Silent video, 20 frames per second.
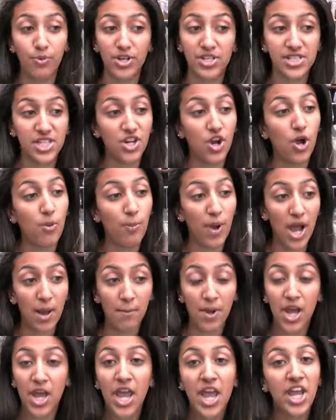President
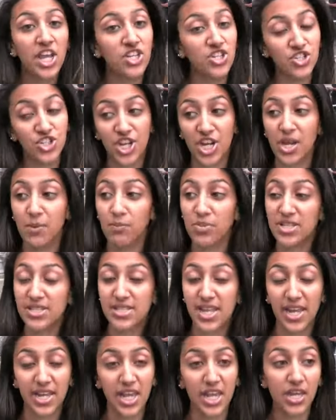Obama, he shouldn't be
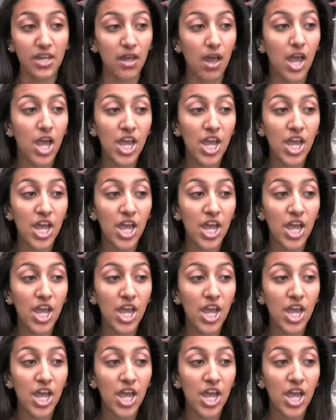taking,